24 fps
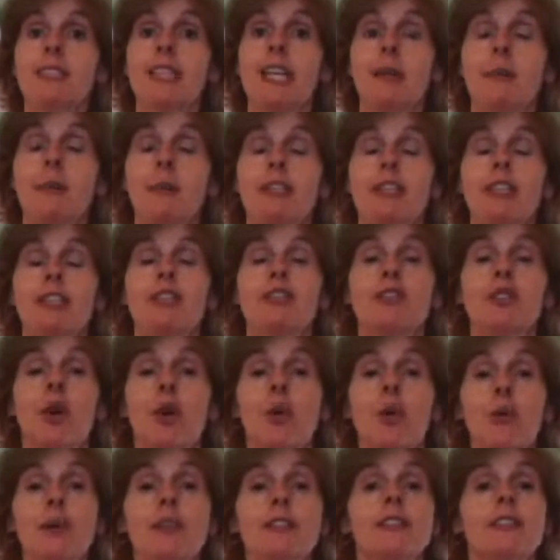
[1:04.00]
statement is
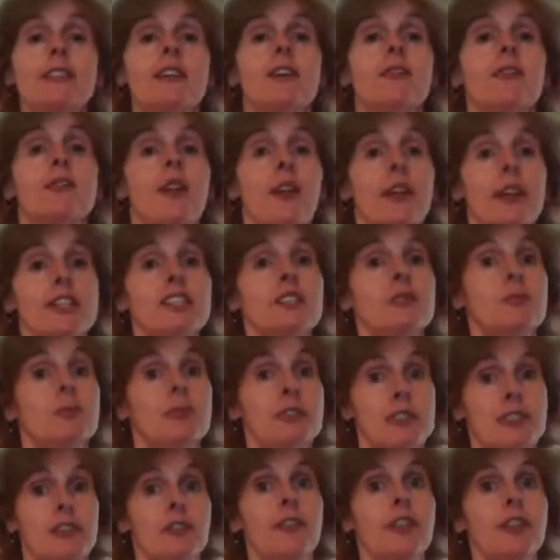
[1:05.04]
always a very
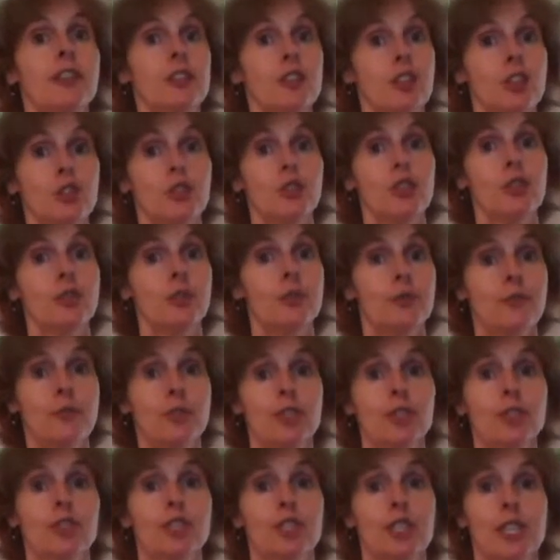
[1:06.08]
specific to you
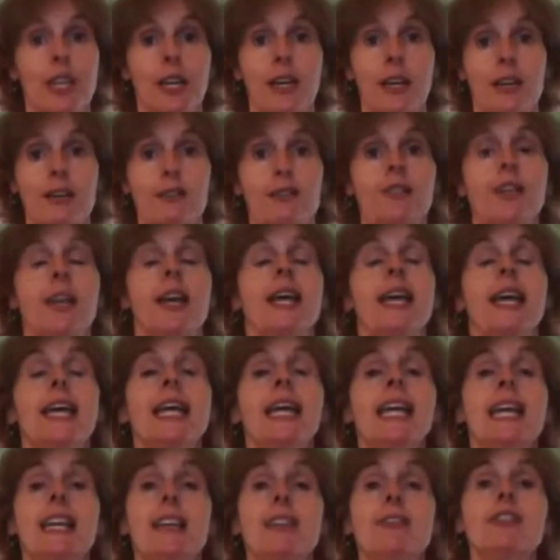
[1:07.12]
version of,
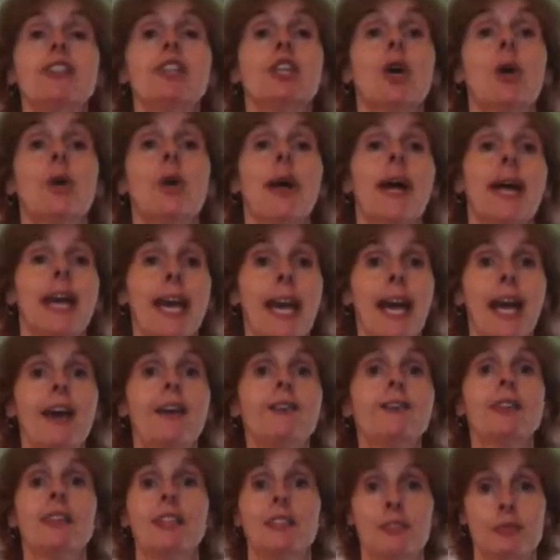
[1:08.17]
even though I
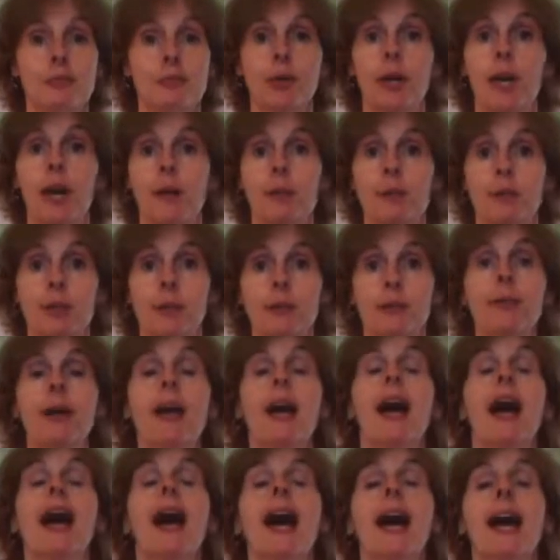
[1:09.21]
have this problem,
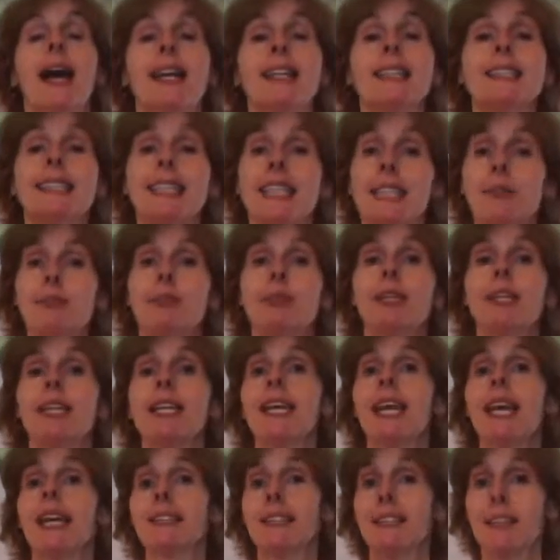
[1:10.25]
I
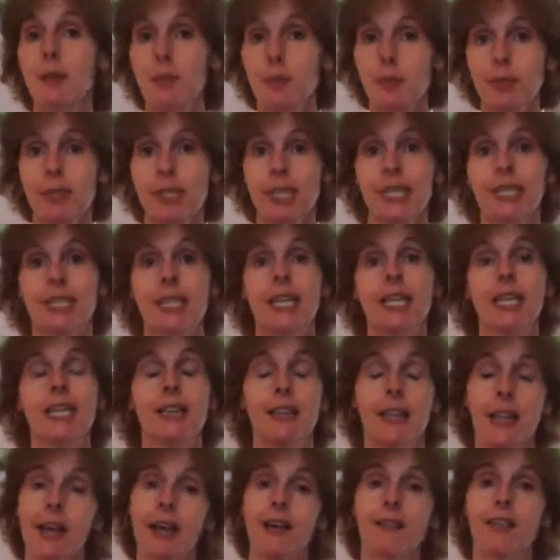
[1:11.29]
deeply and completely
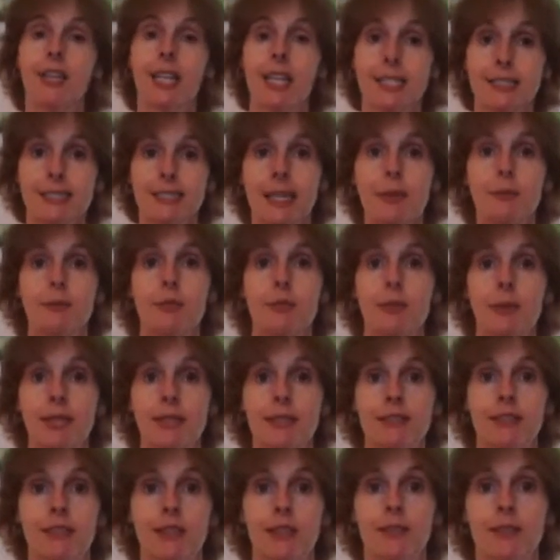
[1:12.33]
love and accept
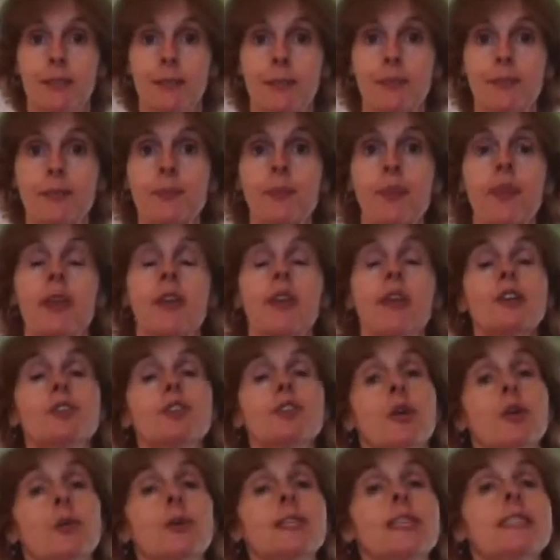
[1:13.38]
myself.
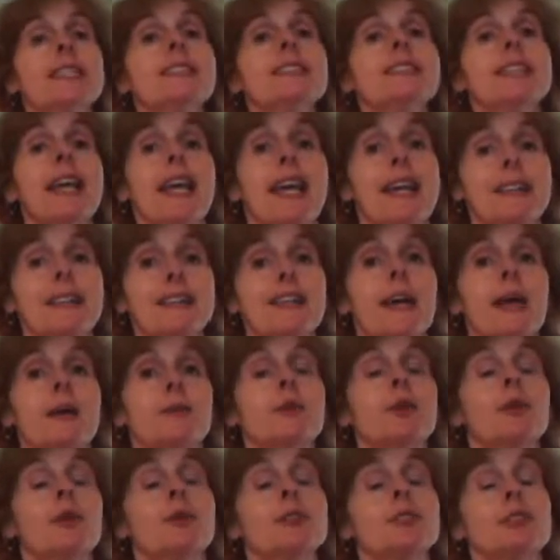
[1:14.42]
So in this case,
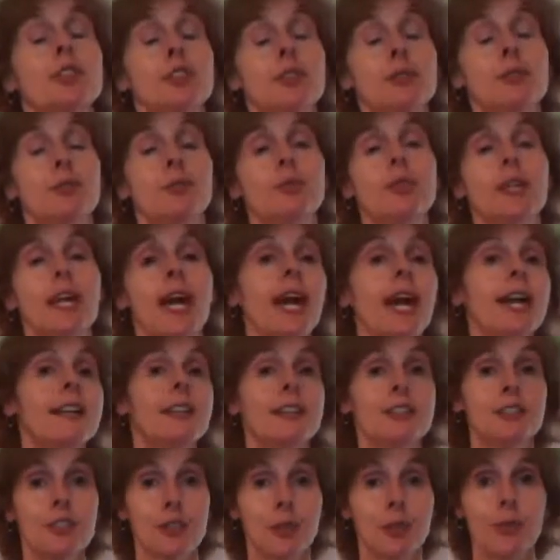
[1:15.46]
I'm going to guide
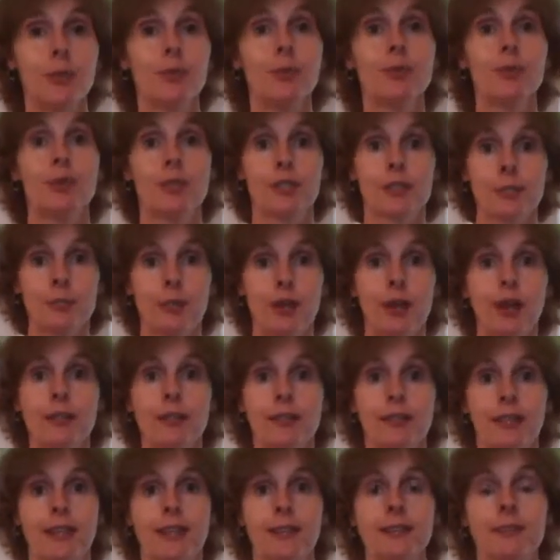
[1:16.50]
us through this
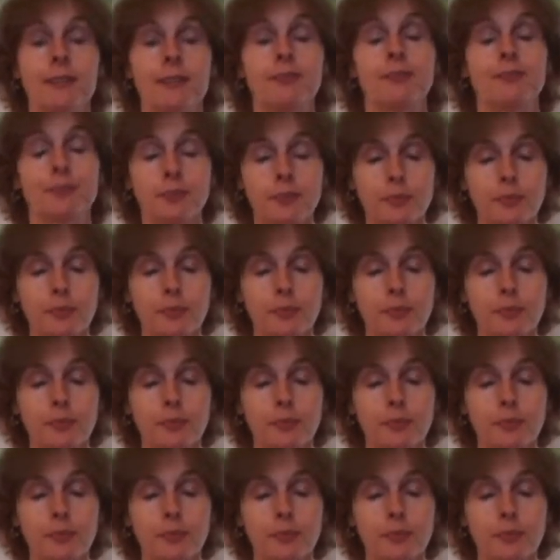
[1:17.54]
process,